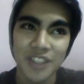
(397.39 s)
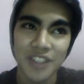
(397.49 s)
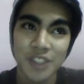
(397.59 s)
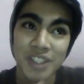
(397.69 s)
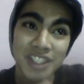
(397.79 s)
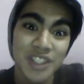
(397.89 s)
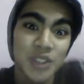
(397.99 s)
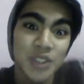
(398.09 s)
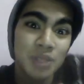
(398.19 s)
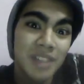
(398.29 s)
greatest
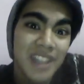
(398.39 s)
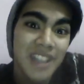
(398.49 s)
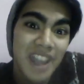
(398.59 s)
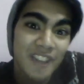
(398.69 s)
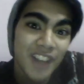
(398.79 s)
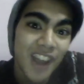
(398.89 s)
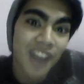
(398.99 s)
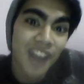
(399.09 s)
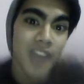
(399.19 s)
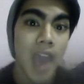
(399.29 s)
dream I ever
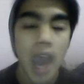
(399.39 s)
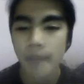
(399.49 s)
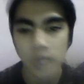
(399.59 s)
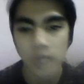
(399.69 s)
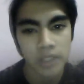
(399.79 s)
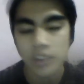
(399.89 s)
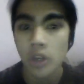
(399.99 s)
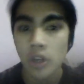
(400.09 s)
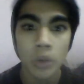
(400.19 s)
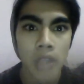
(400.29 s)
had, um, is
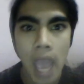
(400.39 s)
no one.